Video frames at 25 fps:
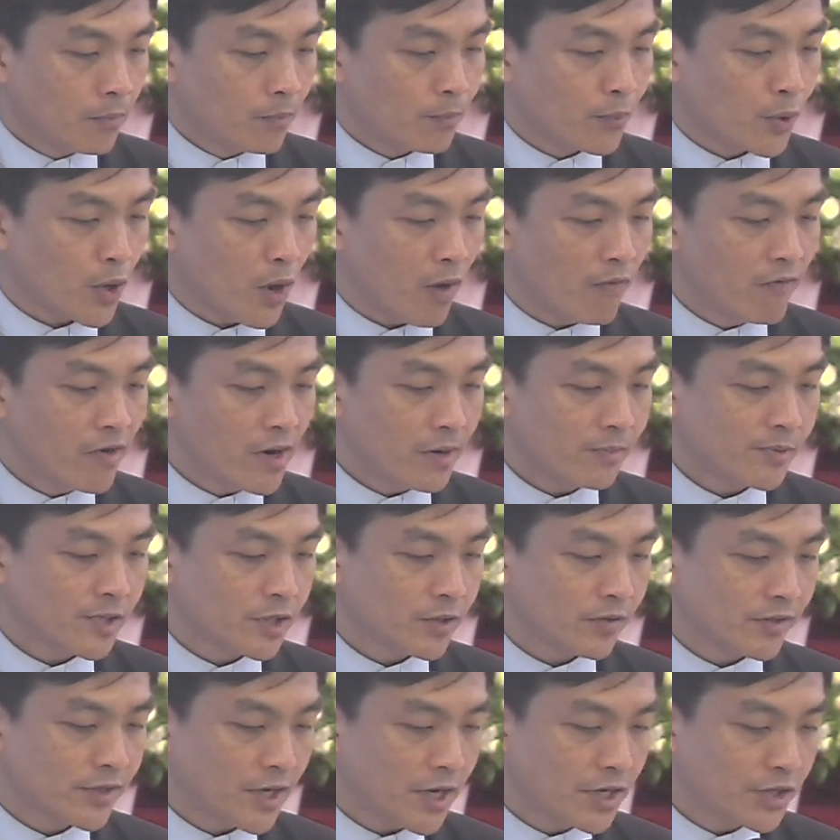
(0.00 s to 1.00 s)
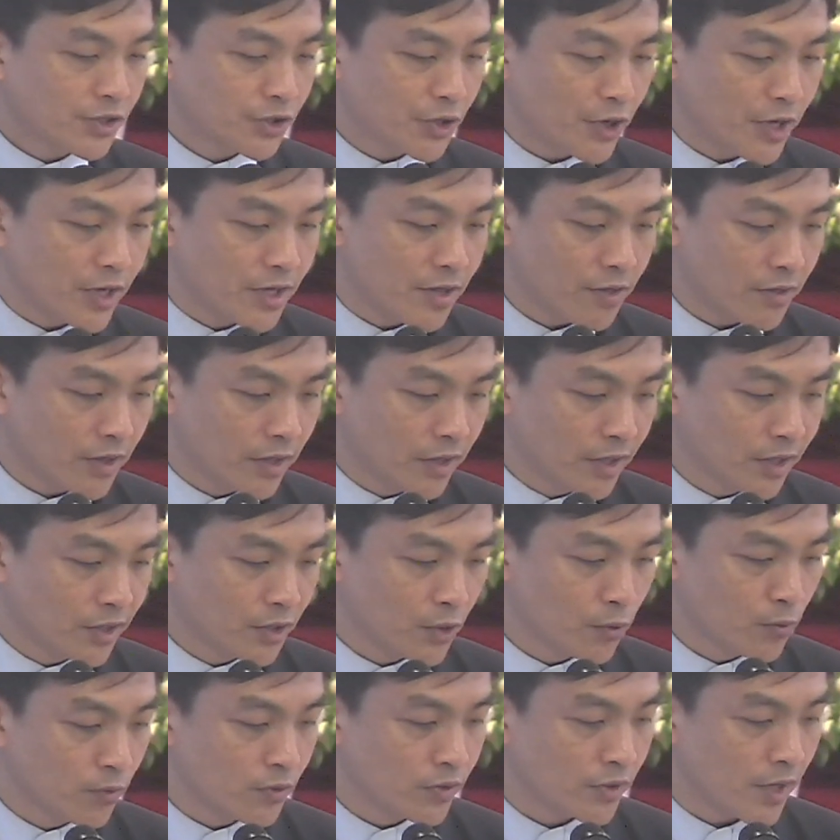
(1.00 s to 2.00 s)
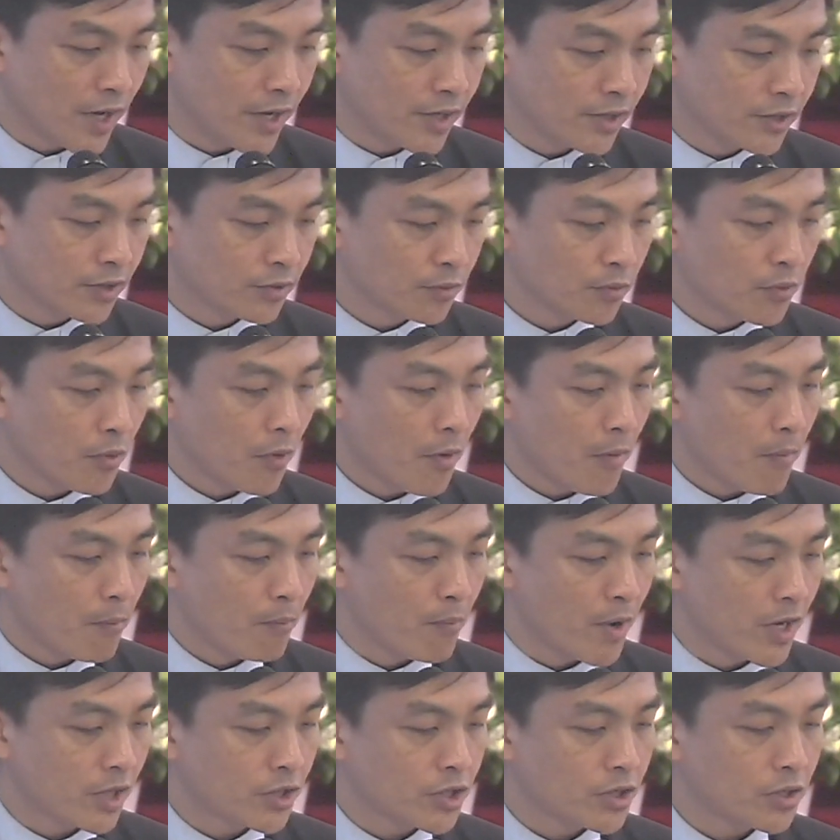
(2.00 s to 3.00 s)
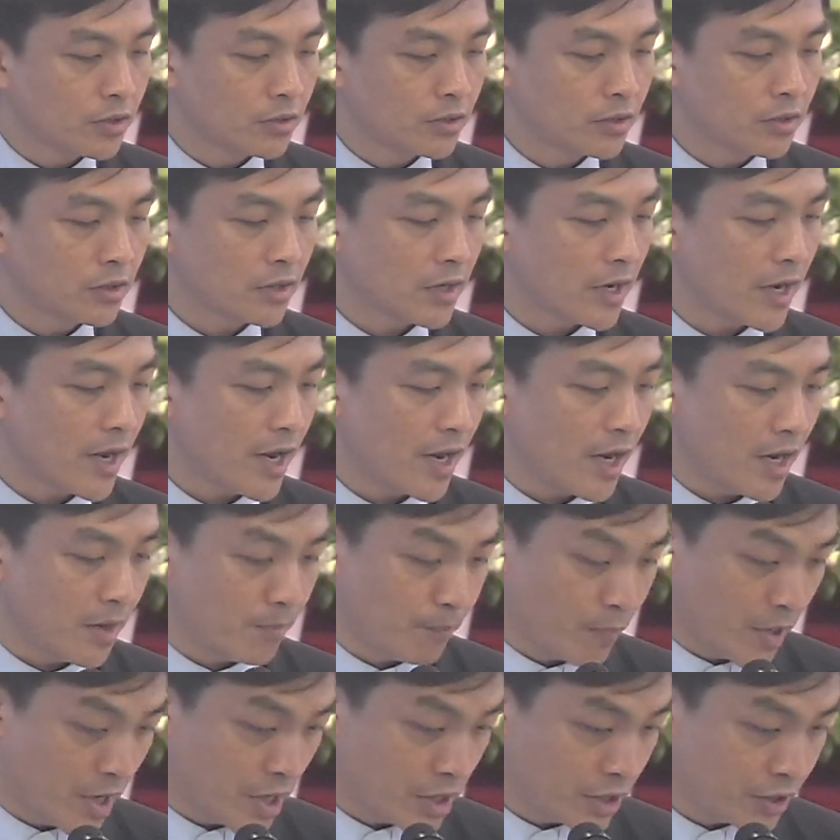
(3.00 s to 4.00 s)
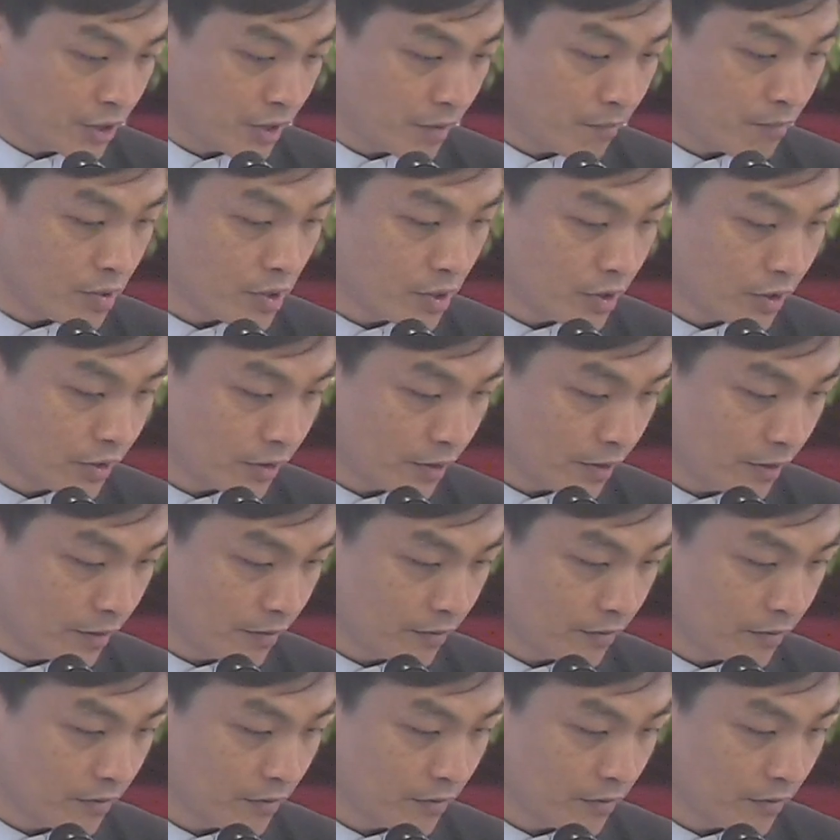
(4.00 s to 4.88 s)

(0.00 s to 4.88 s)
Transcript: Proverbs 16:32 says, "Better a patient person